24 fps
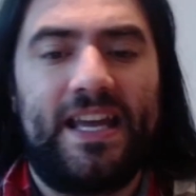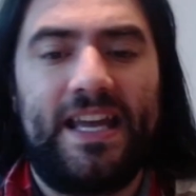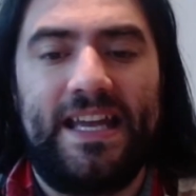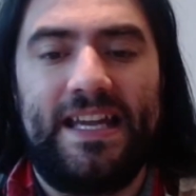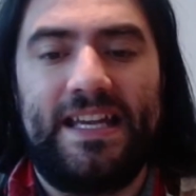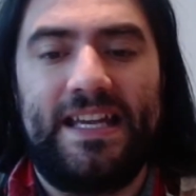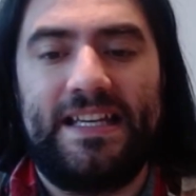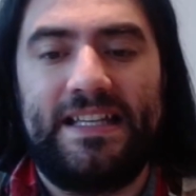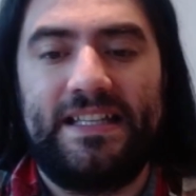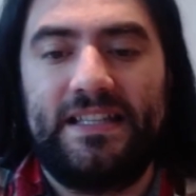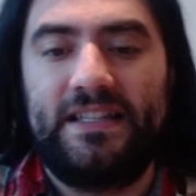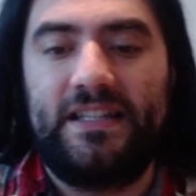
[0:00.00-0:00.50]

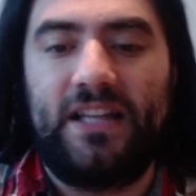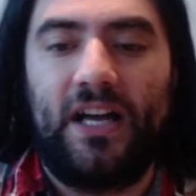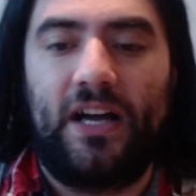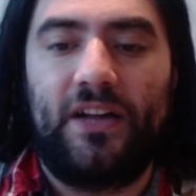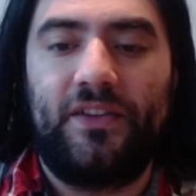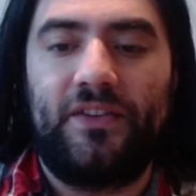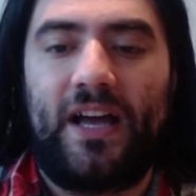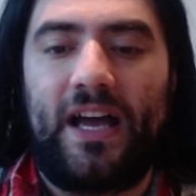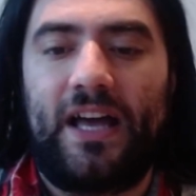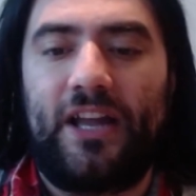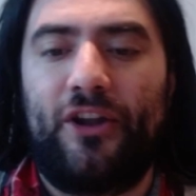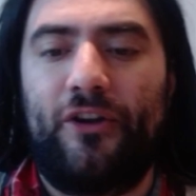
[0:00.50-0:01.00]
Ian
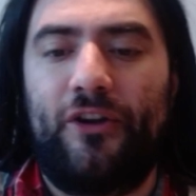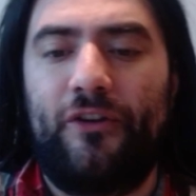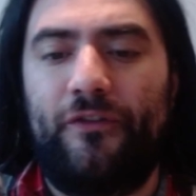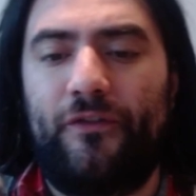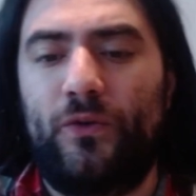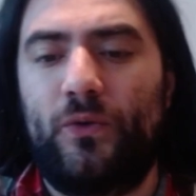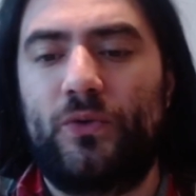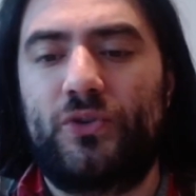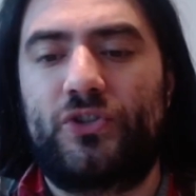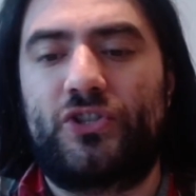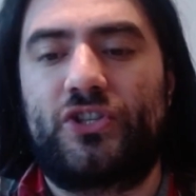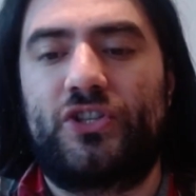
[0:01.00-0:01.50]
Dunt, and
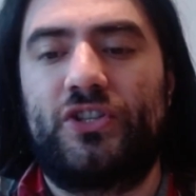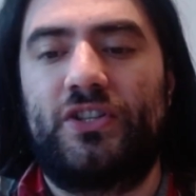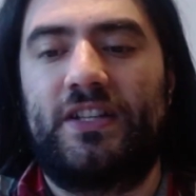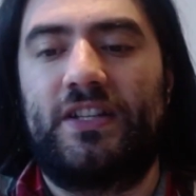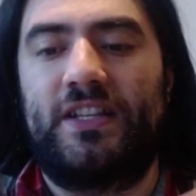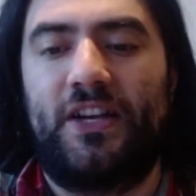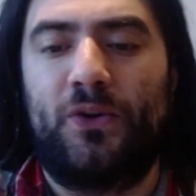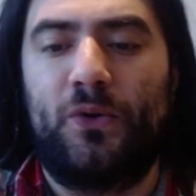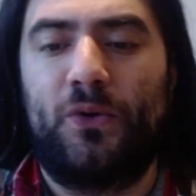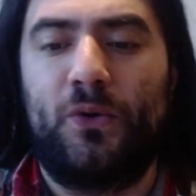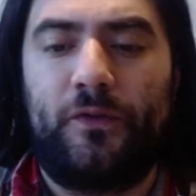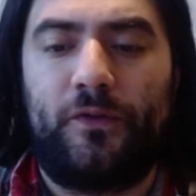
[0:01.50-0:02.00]

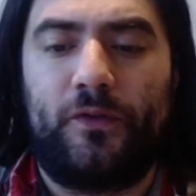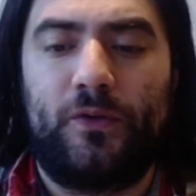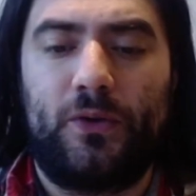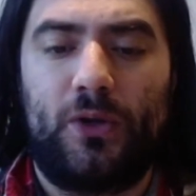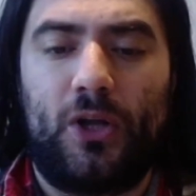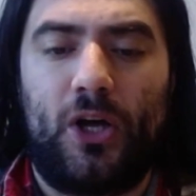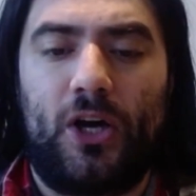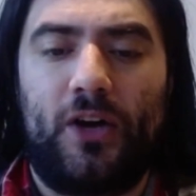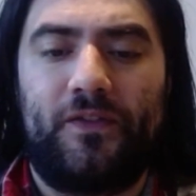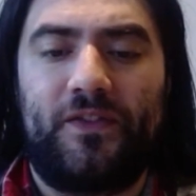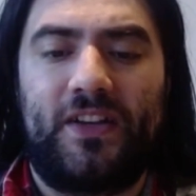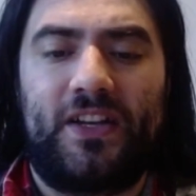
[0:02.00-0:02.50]
unfortunately an awful
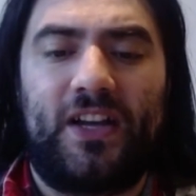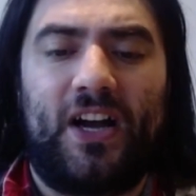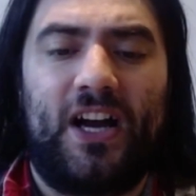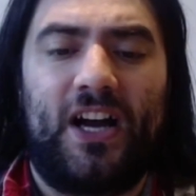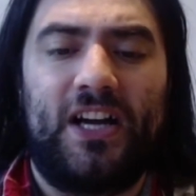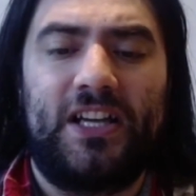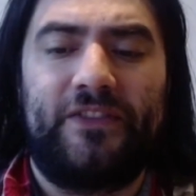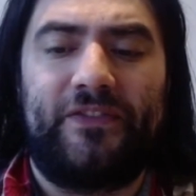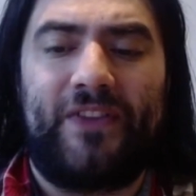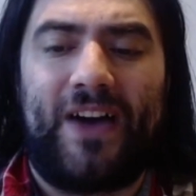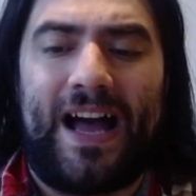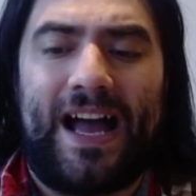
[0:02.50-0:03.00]
lot of the
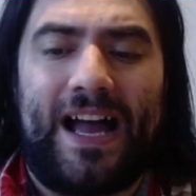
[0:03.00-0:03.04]
kind of